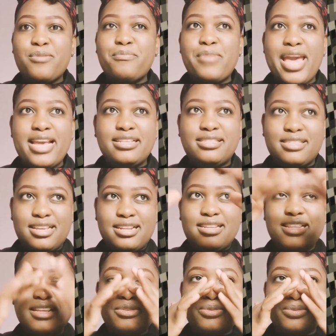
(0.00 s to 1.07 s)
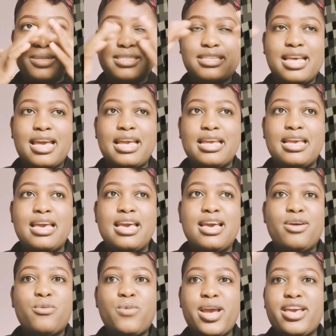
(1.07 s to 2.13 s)
basin that we say
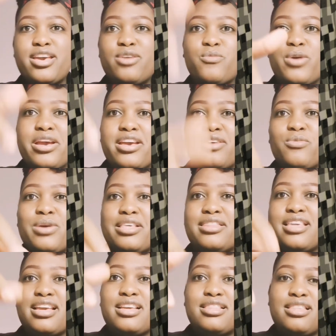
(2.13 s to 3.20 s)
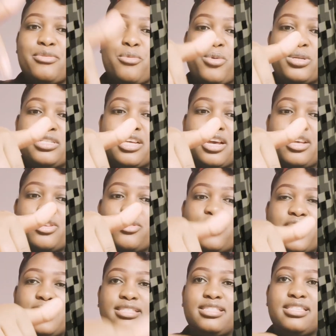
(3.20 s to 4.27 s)
where the water, you
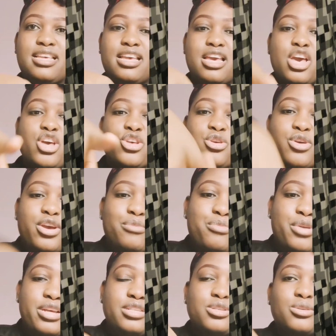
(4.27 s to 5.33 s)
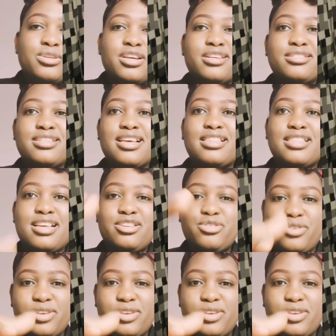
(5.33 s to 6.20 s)
can see, you can press on it, and then